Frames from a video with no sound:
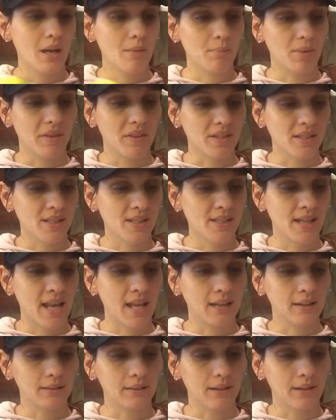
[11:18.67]
But this is
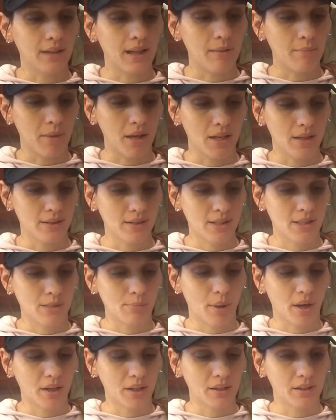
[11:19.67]
a lemon,
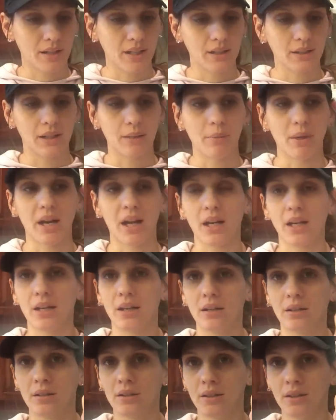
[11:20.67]
sparkling lemonade.
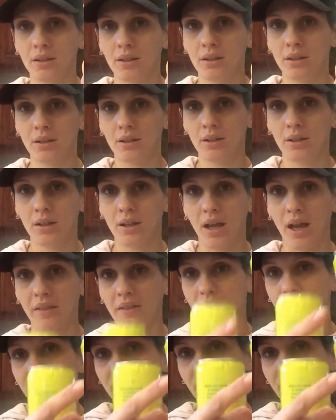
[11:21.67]
And